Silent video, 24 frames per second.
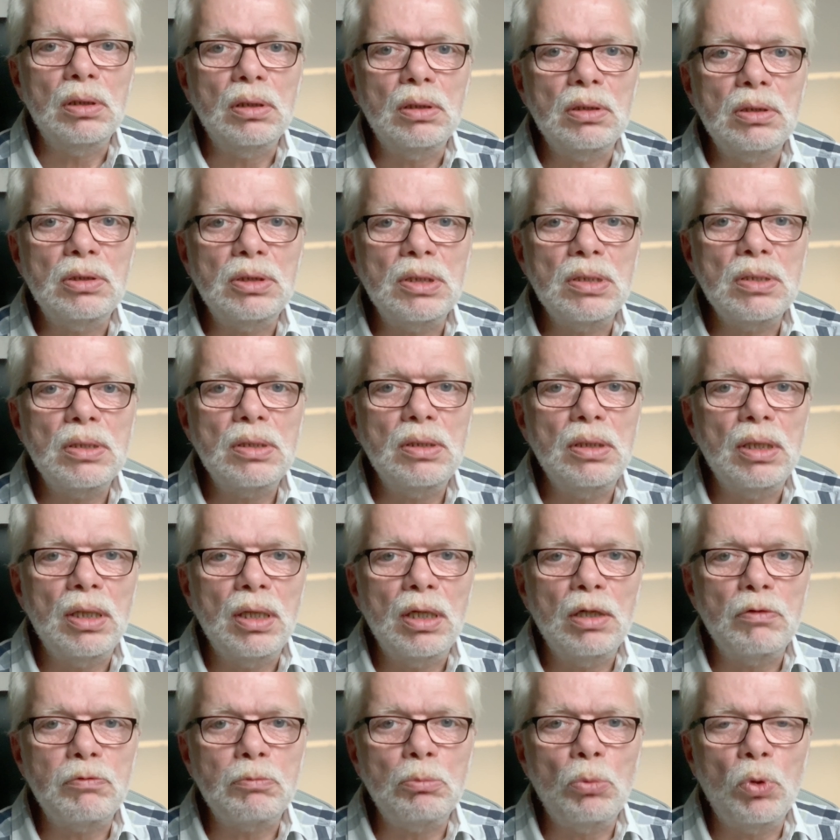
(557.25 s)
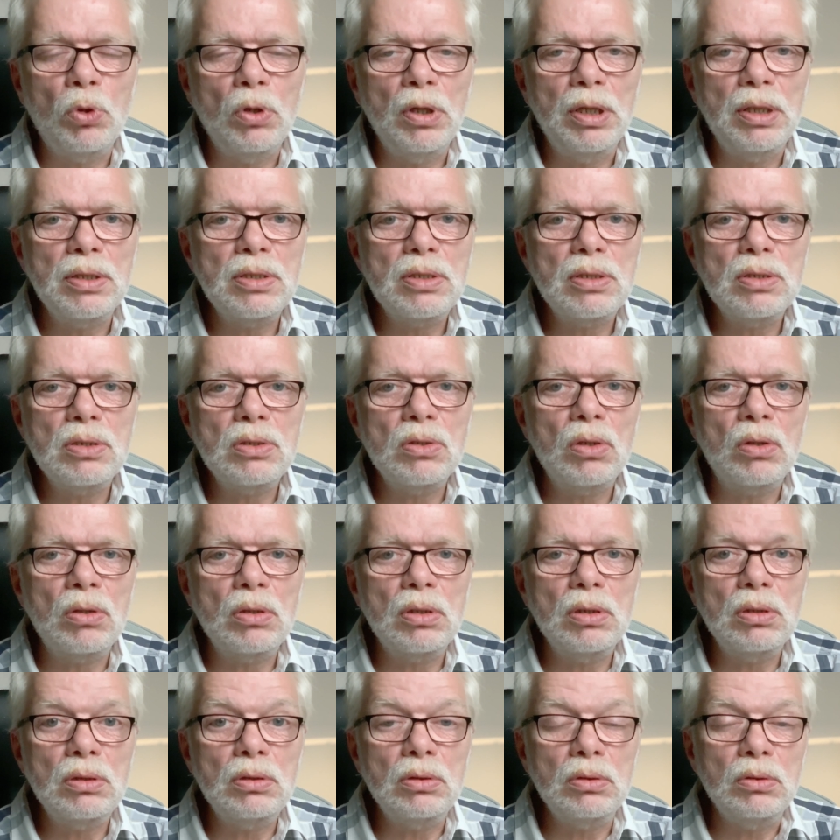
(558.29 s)
since they have more lenses on
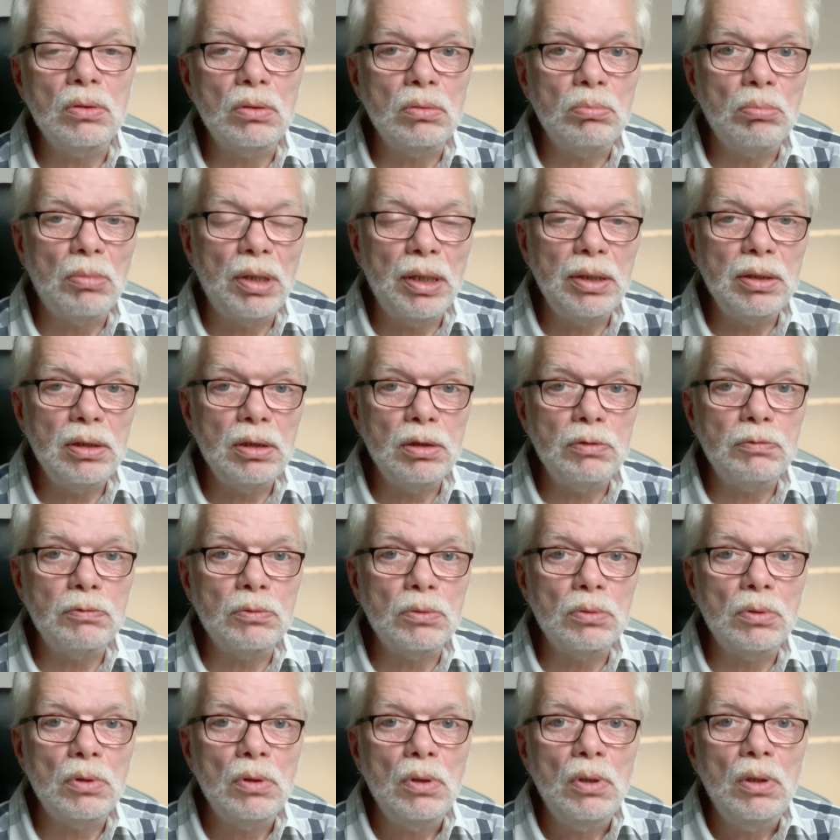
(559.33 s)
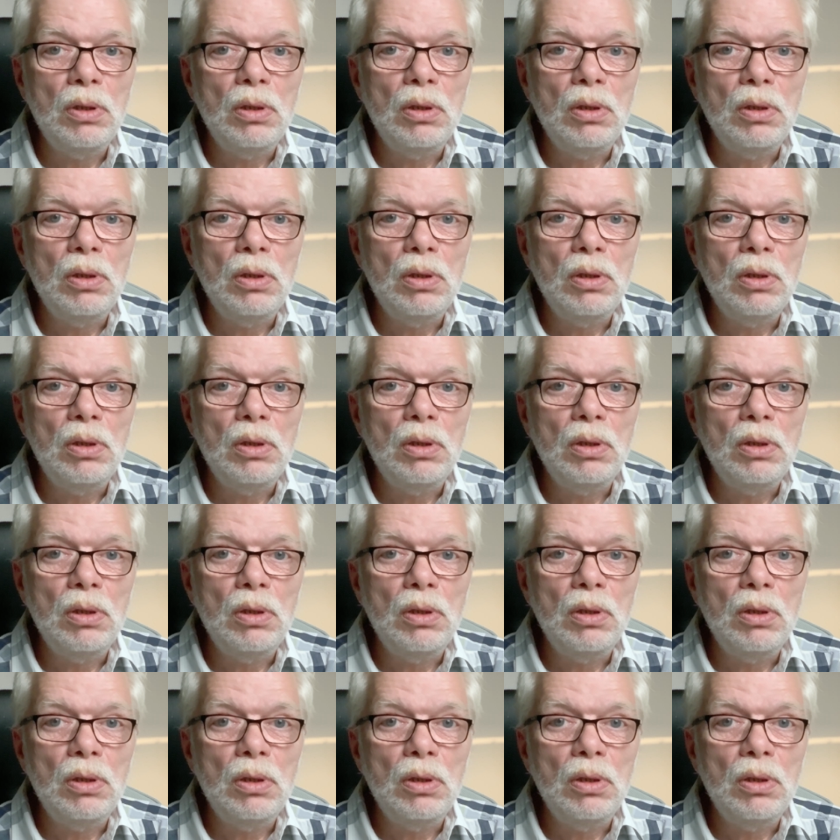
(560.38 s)
it, you might even